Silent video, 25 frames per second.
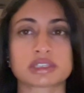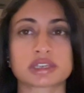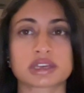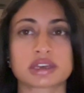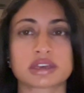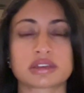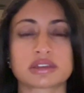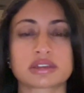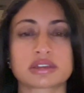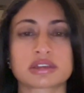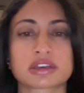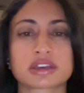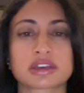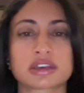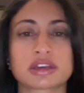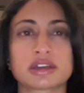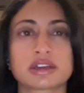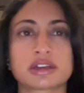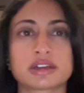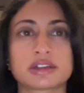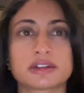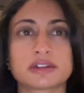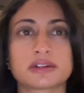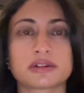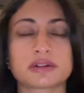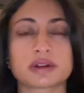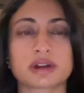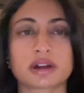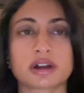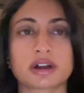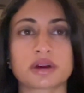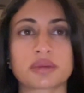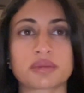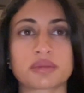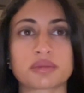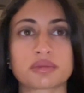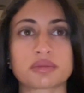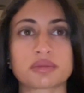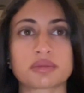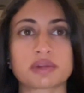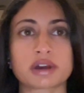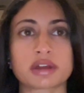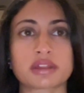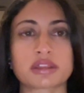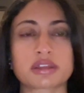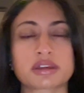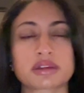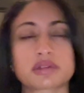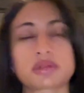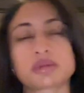And I
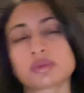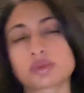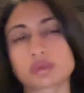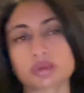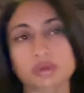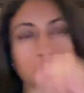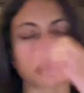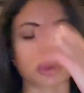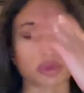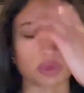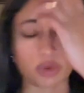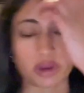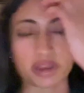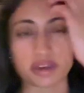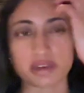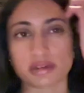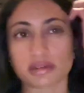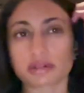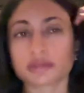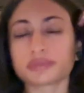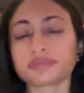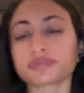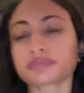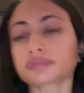think when